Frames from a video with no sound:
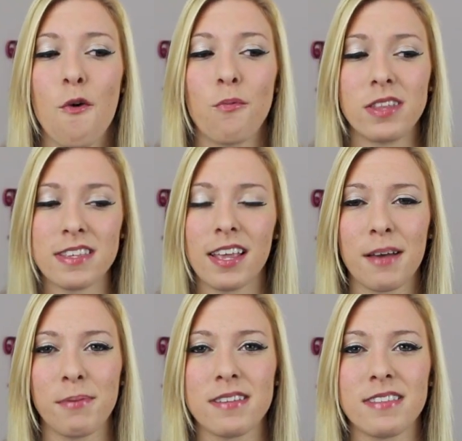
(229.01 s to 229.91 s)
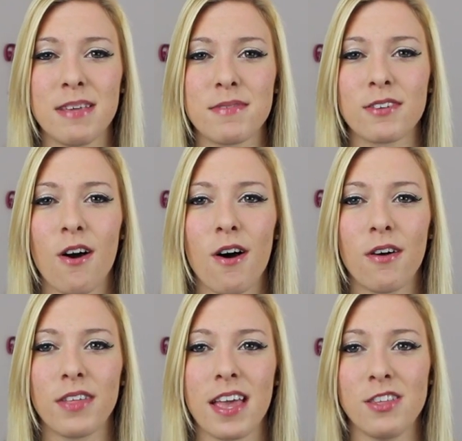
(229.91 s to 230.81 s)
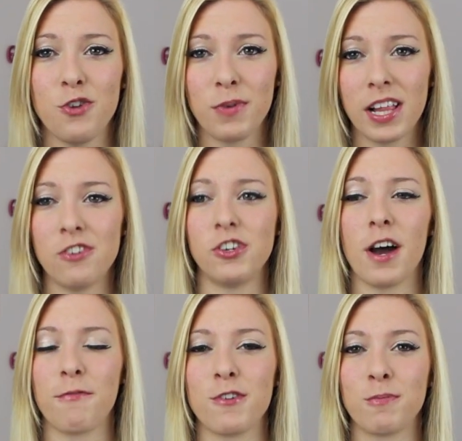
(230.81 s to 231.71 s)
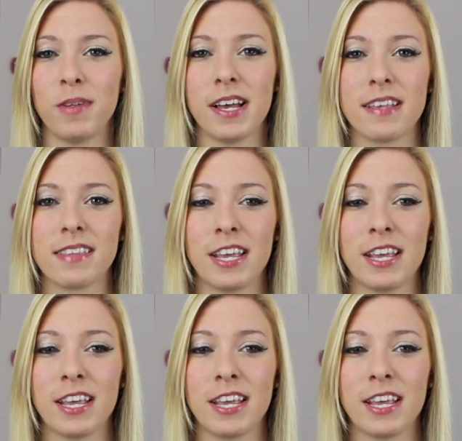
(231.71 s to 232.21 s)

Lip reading: when the second place team is called and you realize you got first place,